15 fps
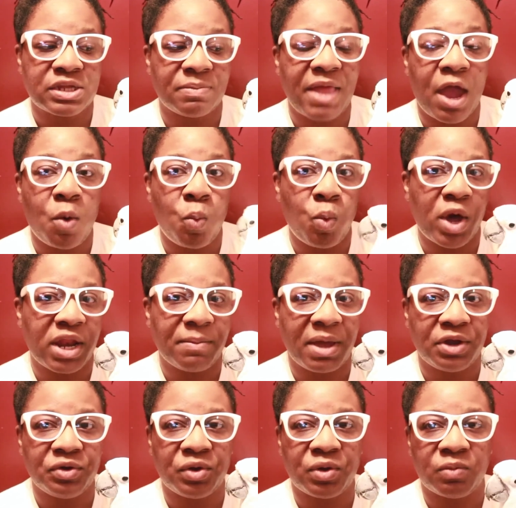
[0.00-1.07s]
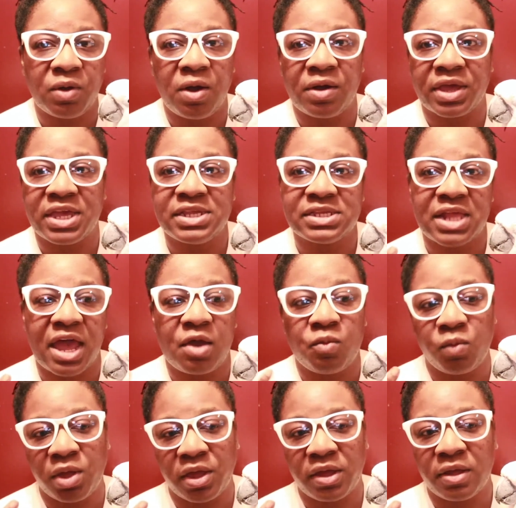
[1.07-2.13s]
So I'm like, what am I doing wrong? He's
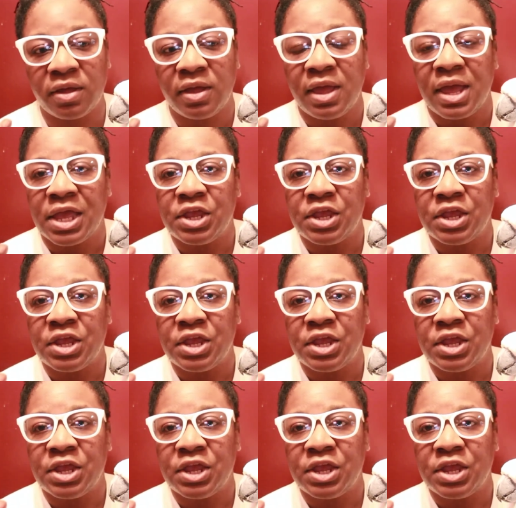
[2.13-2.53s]
like, well,